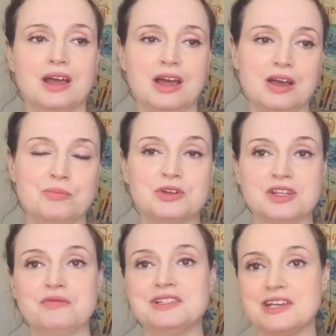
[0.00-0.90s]
because
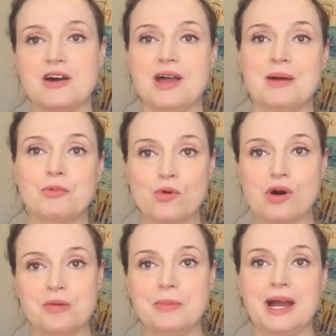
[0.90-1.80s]
obviously I am
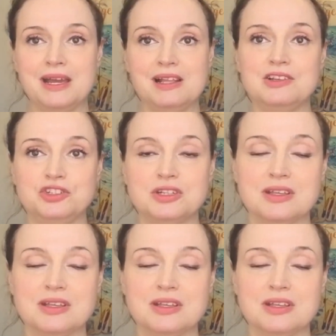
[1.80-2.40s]
quite pale, as you